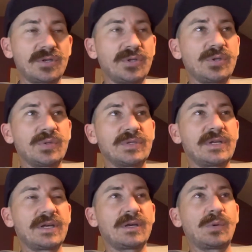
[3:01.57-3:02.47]
you could
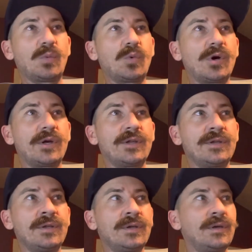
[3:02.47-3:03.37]
take
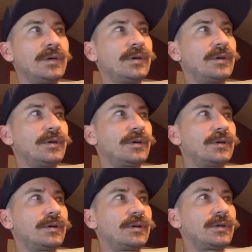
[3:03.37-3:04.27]
one
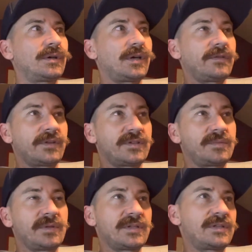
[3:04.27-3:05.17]
kind of
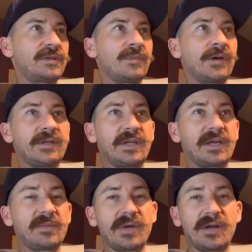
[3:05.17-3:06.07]
explicit,
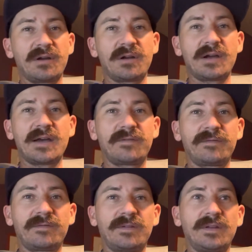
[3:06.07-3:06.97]
mundane paragraph
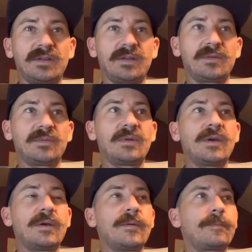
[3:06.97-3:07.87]
and
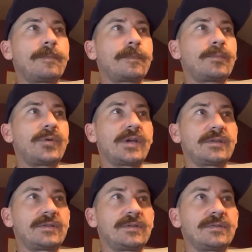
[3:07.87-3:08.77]
break
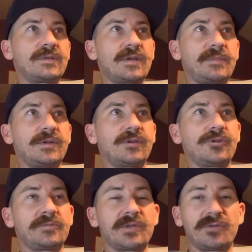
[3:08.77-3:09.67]
the students up into
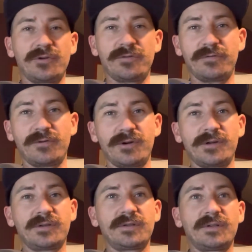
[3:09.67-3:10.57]
groups of 3 or
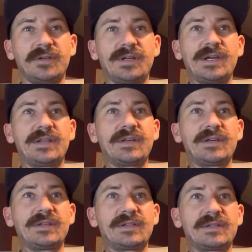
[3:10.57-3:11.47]
4, and then